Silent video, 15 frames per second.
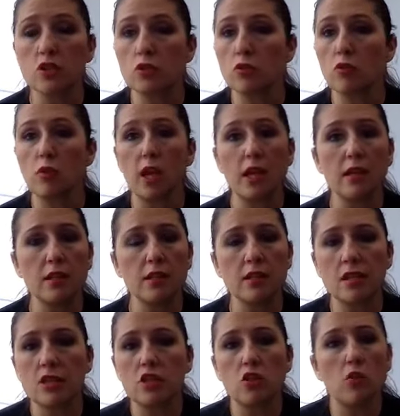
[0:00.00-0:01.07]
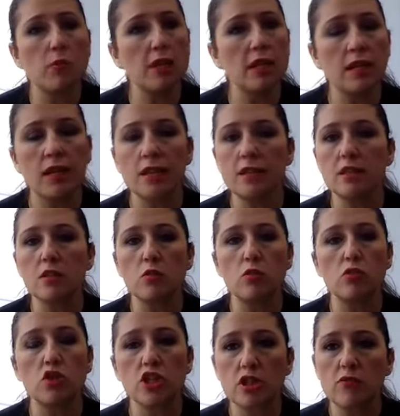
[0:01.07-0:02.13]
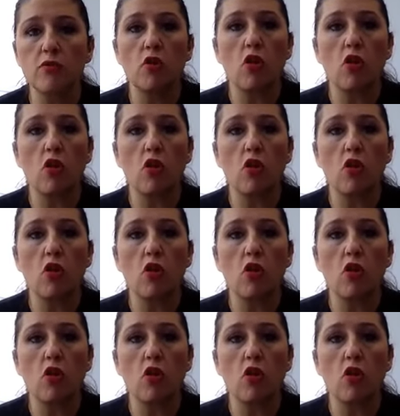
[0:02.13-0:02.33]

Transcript: to ladies, there's so many ladies who just for